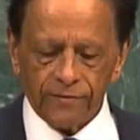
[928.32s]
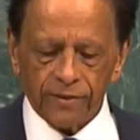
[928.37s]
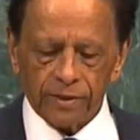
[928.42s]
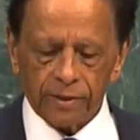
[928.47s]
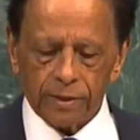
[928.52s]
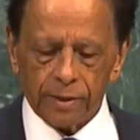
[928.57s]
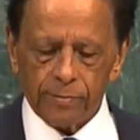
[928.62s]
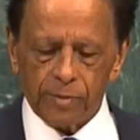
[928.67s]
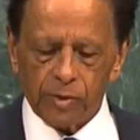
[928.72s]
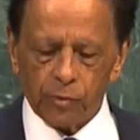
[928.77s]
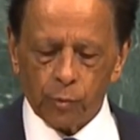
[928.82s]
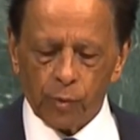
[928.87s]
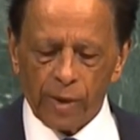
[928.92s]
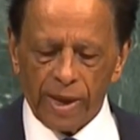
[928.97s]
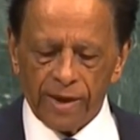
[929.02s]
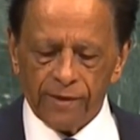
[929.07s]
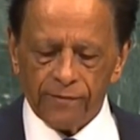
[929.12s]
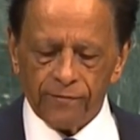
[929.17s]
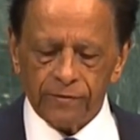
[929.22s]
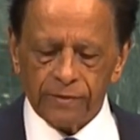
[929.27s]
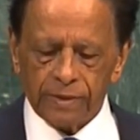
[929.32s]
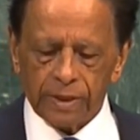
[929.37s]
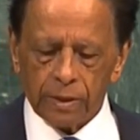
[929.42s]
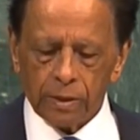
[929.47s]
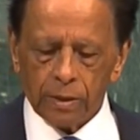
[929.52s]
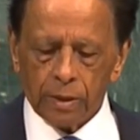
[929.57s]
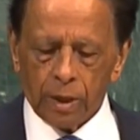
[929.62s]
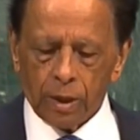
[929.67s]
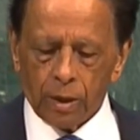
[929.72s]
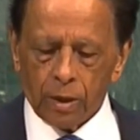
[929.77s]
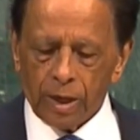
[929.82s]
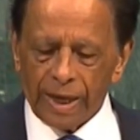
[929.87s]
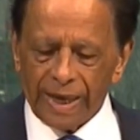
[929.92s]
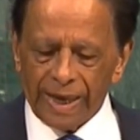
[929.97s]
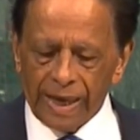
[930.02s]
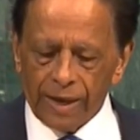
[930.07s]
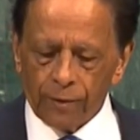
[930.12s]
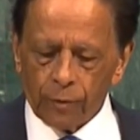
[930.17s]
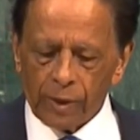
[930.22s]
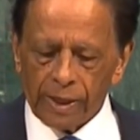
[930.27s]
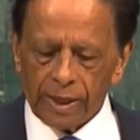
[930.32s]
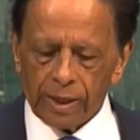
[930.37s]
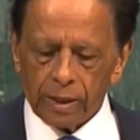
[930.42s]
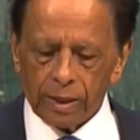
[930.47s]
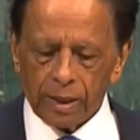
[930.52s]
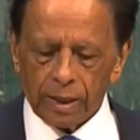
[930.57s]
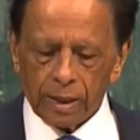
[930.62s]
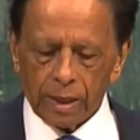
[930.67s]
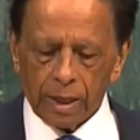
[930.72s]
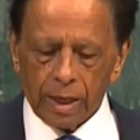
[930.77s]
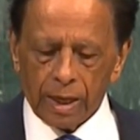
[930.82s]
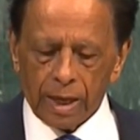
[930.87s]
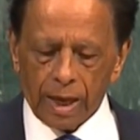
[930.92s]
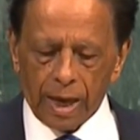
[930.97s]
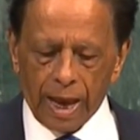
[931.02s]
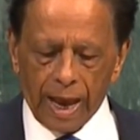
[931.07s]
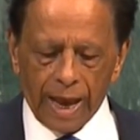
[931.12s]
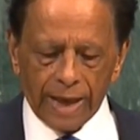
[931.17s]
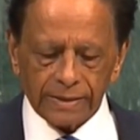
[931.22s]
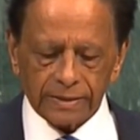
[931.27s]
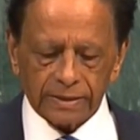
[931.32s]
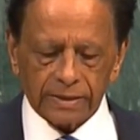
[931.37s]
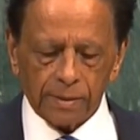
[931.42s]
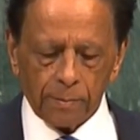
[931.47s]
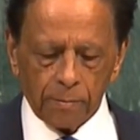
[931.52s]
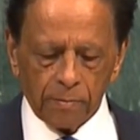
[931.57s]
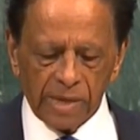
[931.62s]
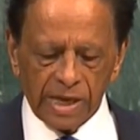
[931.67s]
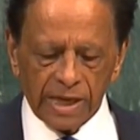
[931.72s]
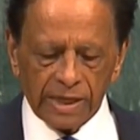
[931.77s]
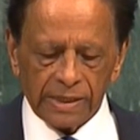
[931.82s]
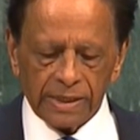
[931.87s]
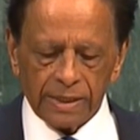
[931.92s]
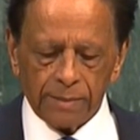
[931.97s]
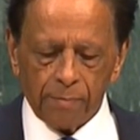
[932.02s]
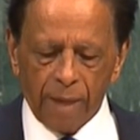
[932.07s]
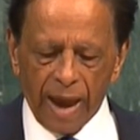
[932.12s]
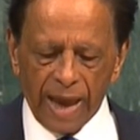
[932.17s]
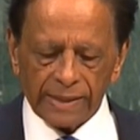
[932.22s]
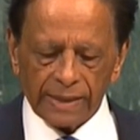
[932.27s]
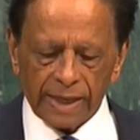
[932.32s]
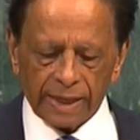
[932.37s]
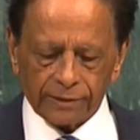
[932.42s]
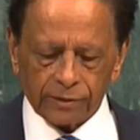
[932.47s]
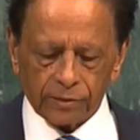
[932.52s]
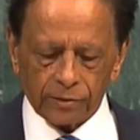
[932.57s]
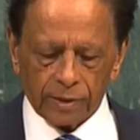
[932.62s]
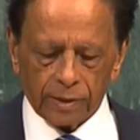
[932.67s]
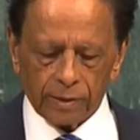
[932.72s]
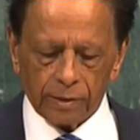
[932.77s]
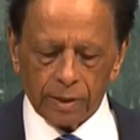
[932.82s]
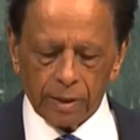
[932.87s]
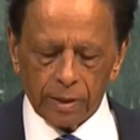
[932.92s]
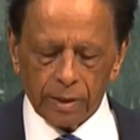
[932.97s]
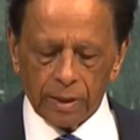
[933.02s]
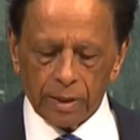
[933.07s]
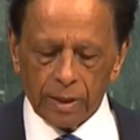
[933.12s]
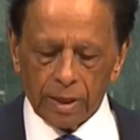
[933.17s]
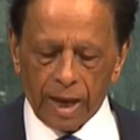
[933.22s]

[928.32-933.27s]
ever be waved away as merely bilateral,